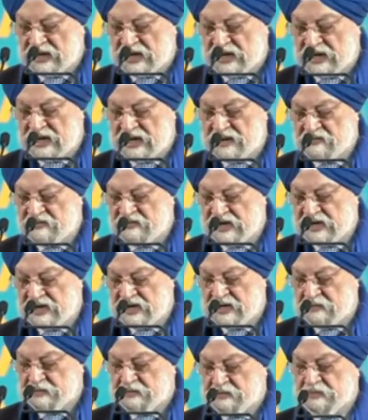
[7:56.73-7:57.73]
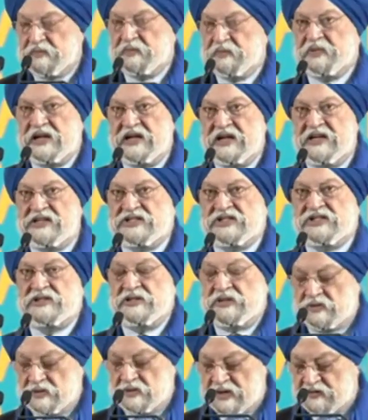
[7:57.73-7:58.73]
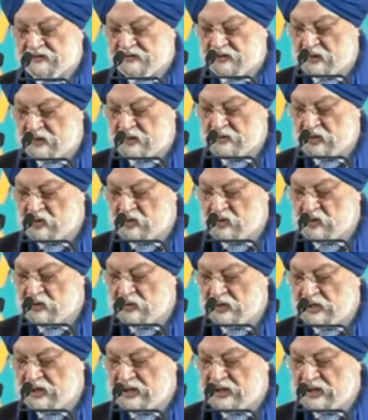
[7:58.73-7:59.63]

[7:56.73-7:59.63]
and I'm very pleased to inform you